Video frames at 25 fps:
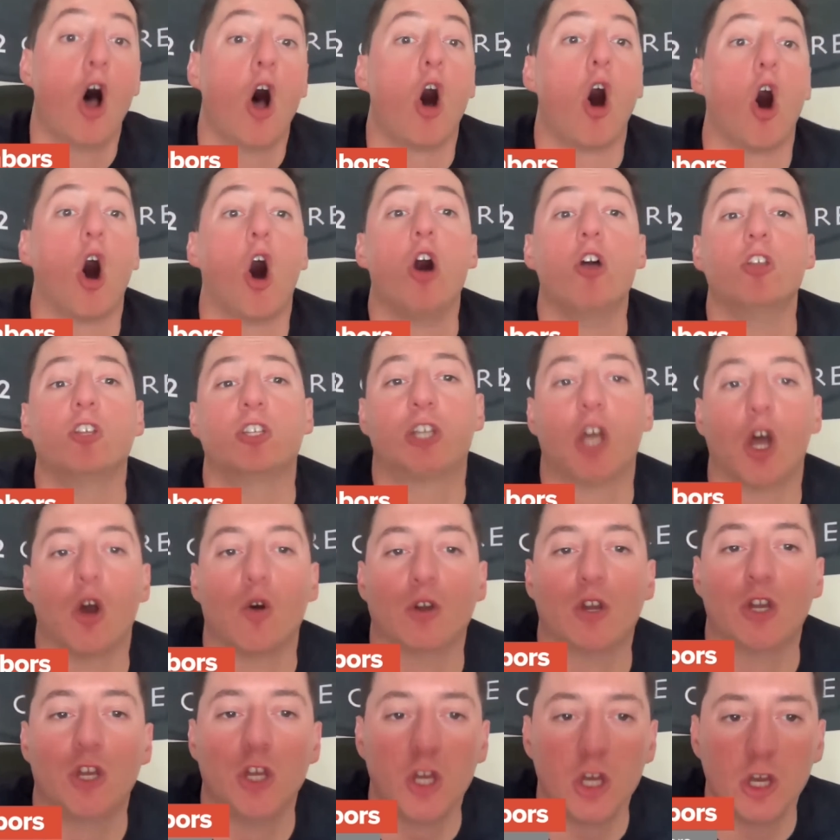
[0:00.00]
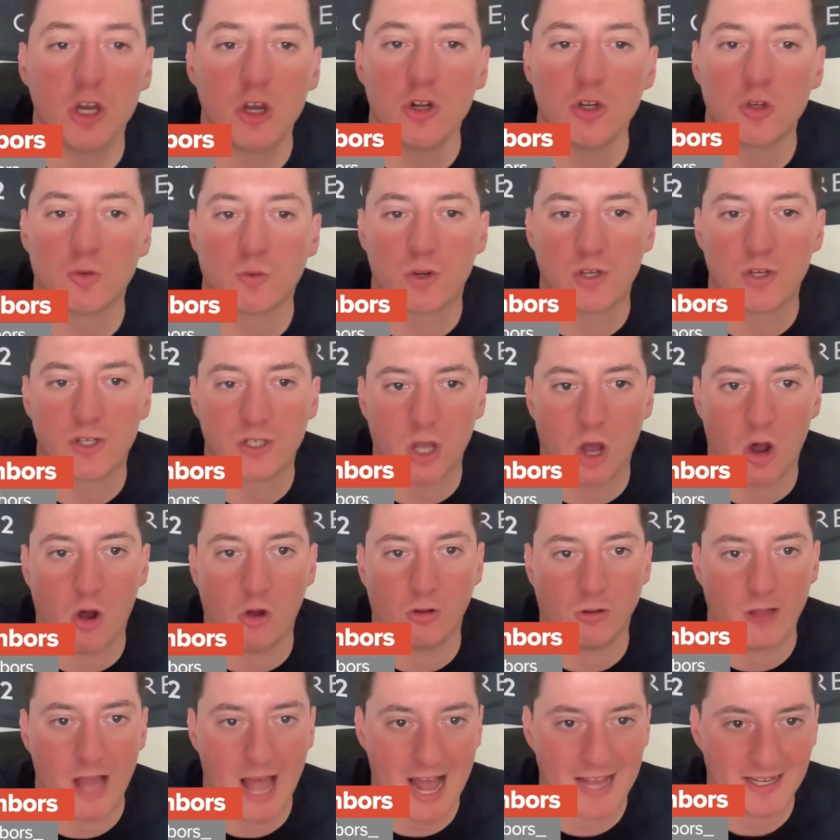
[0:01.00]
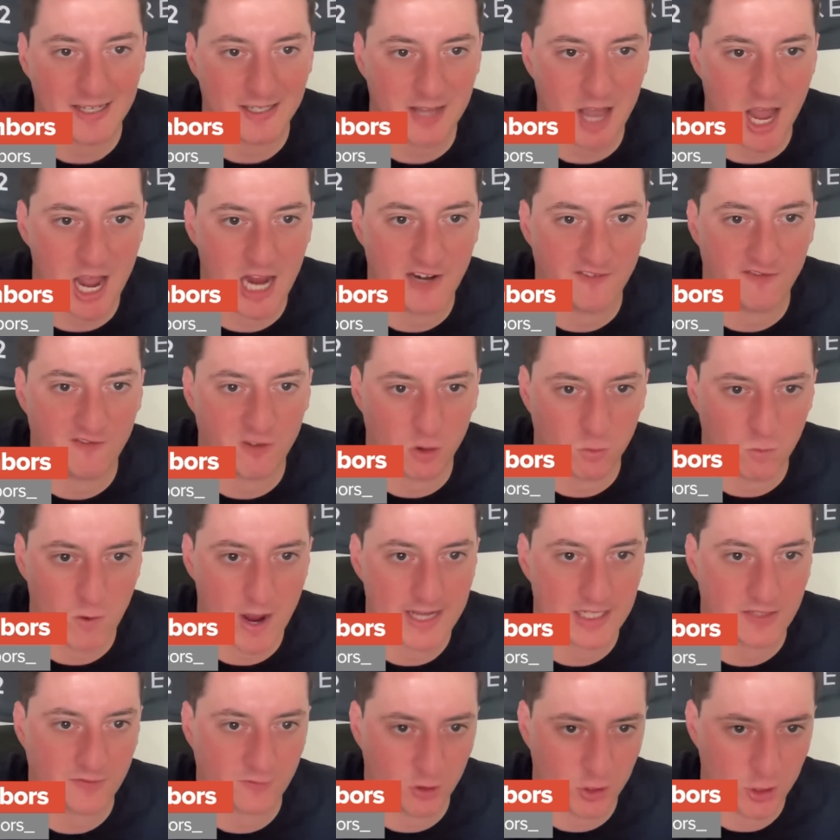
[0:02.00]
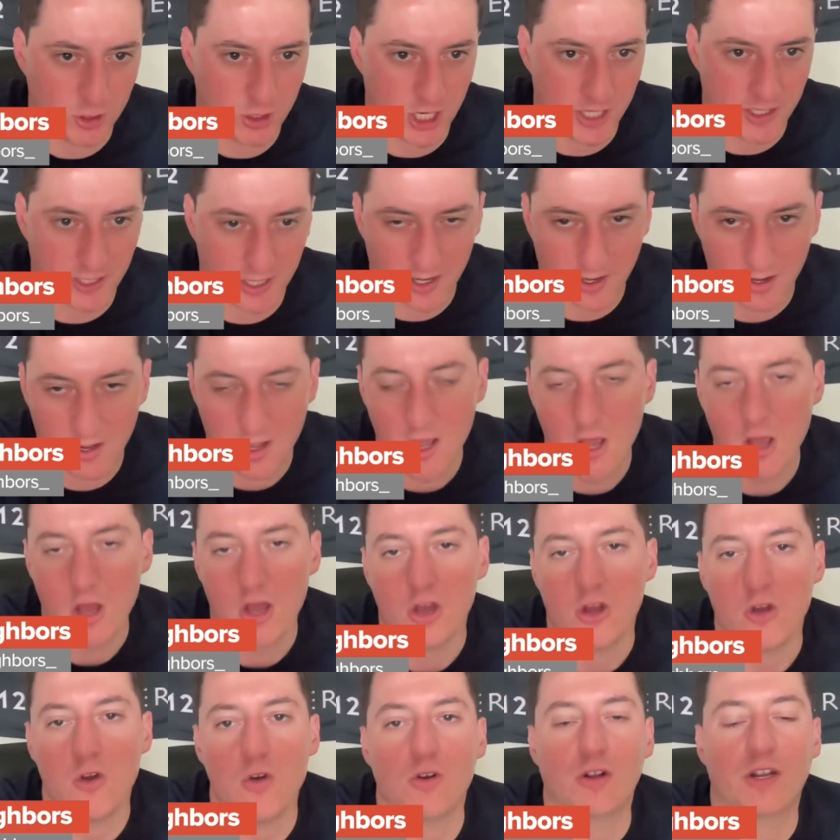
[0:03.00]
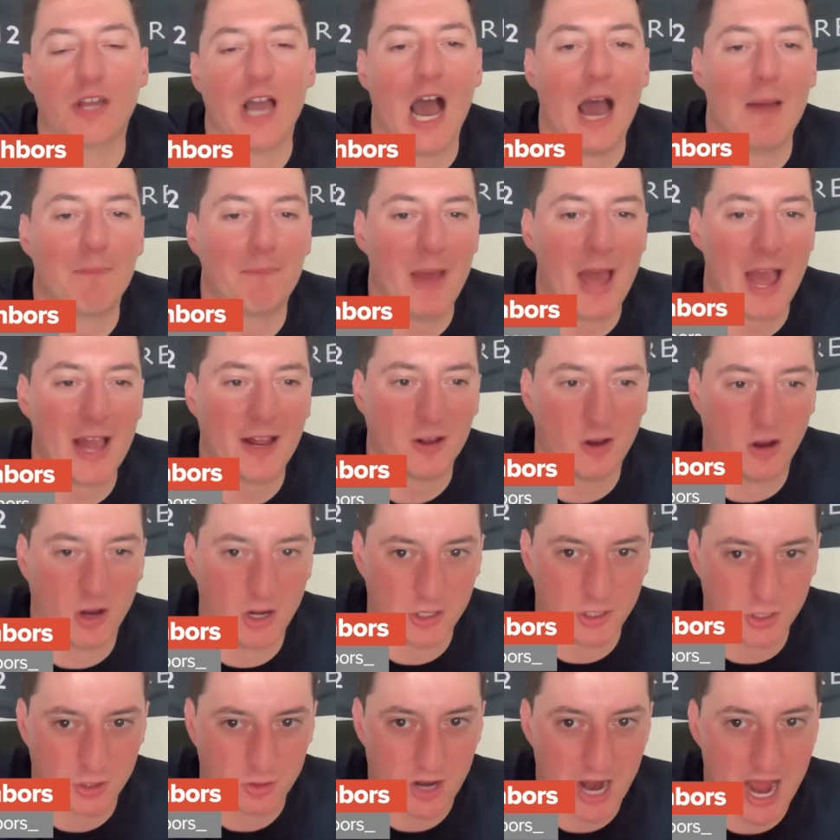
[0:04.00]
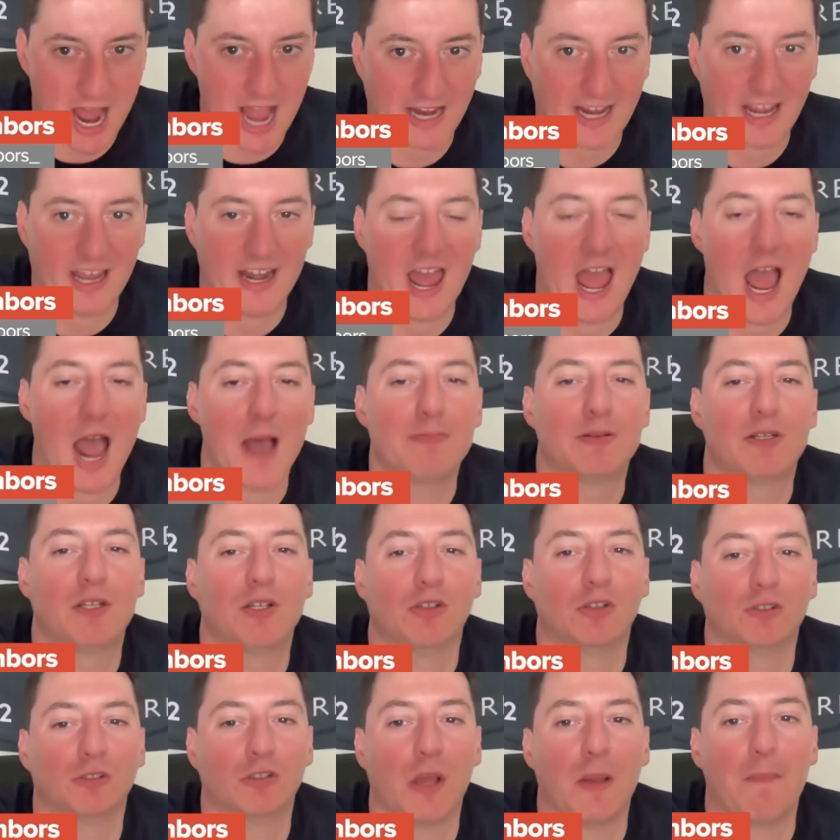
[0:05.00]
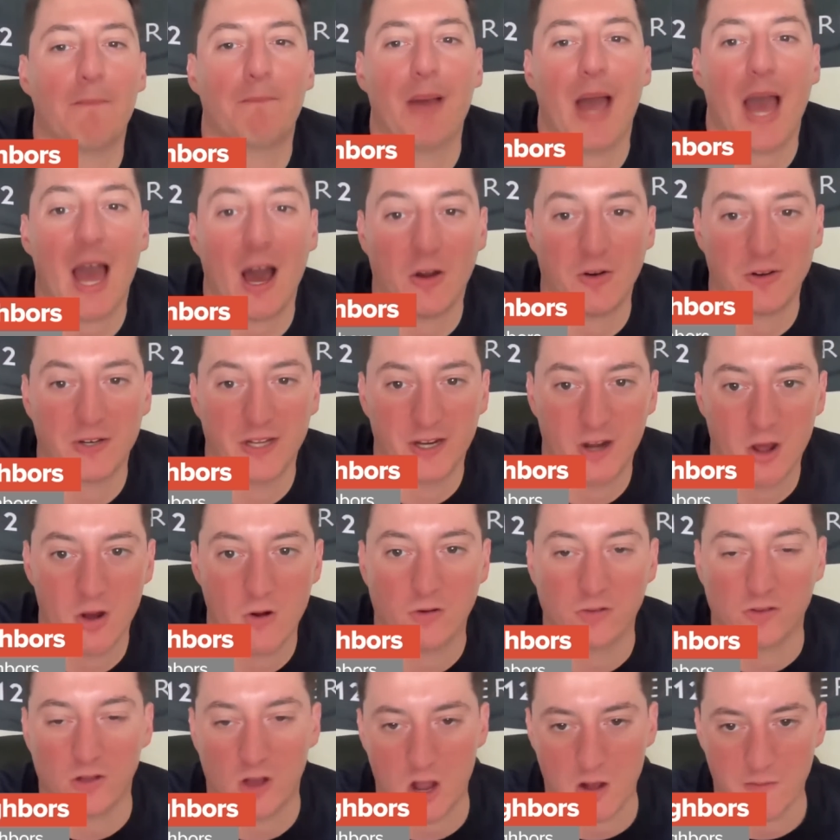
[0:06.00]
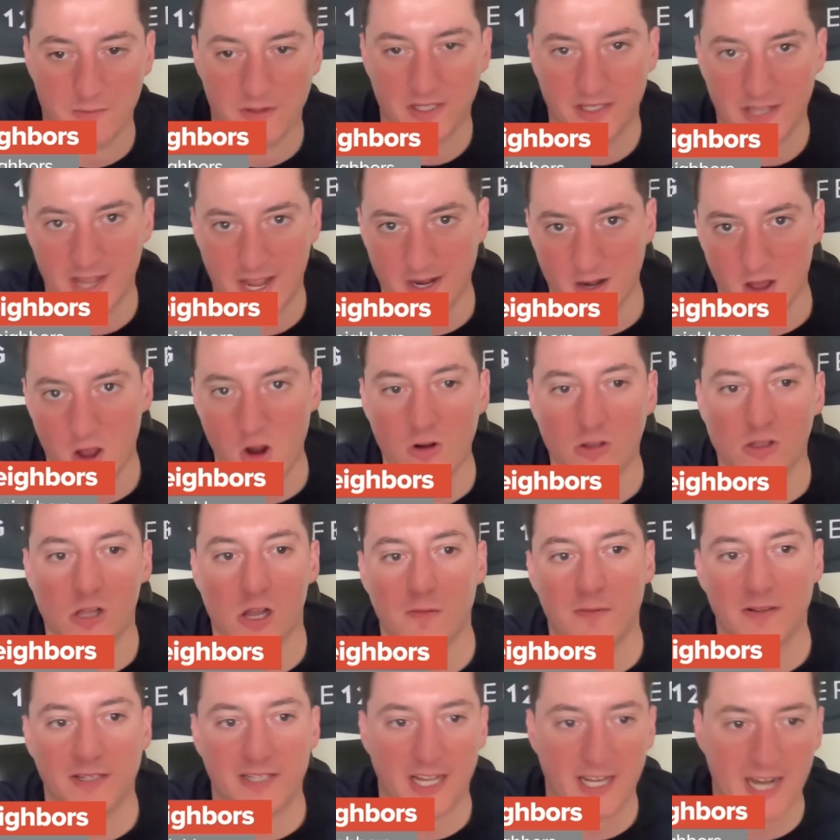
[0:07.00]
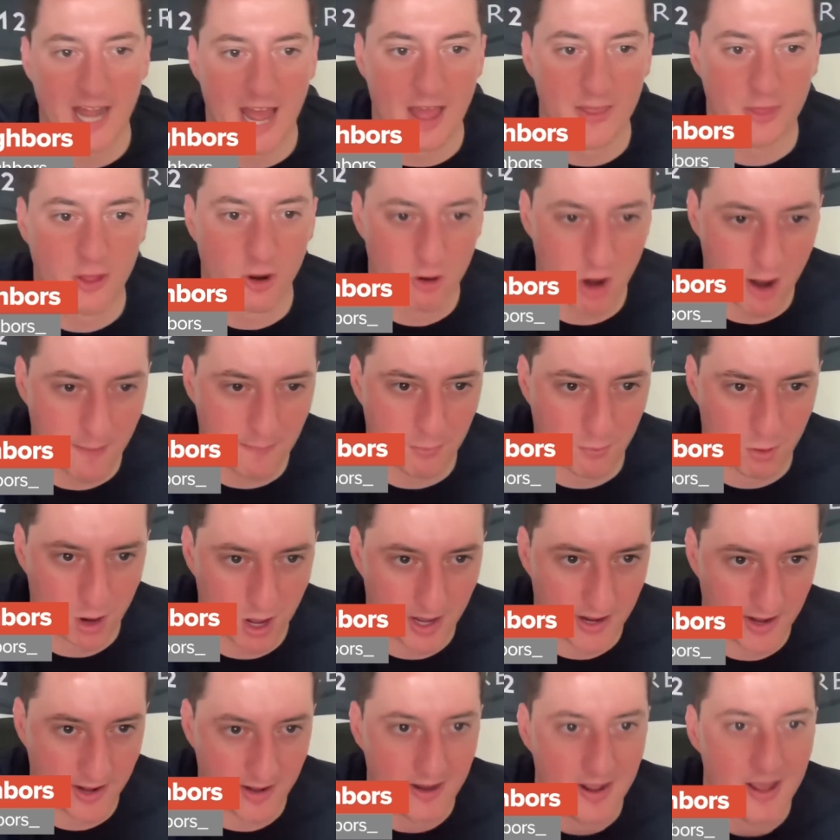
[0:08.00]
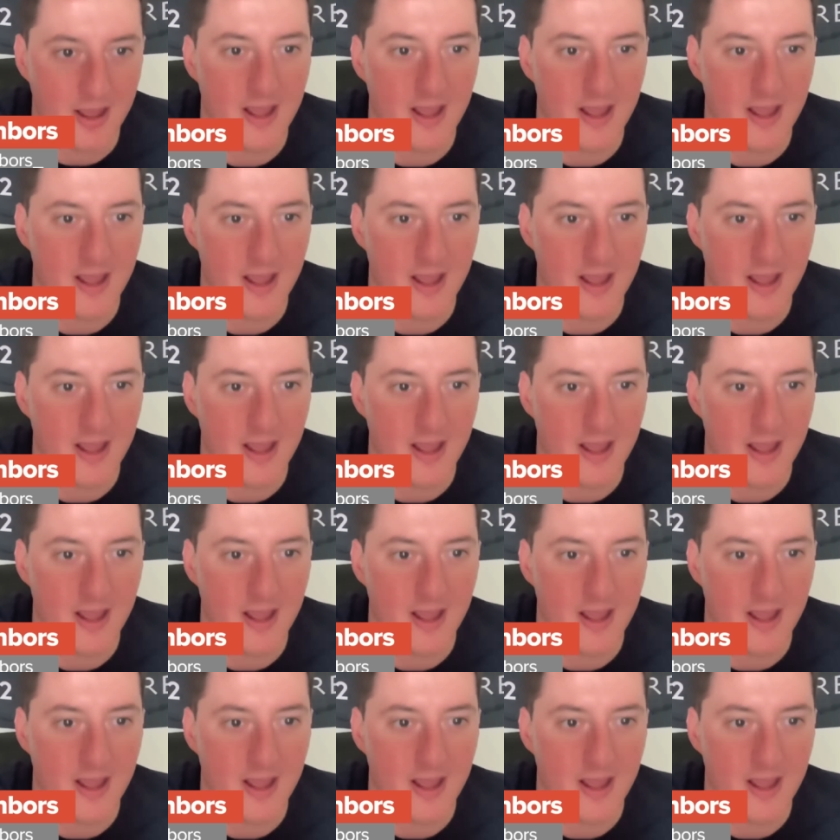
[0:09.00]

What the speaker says: Also, huge result last night for West Virginia, who got back on track and absolutely pounded Oklahoma State. Oklahoma State had their up run.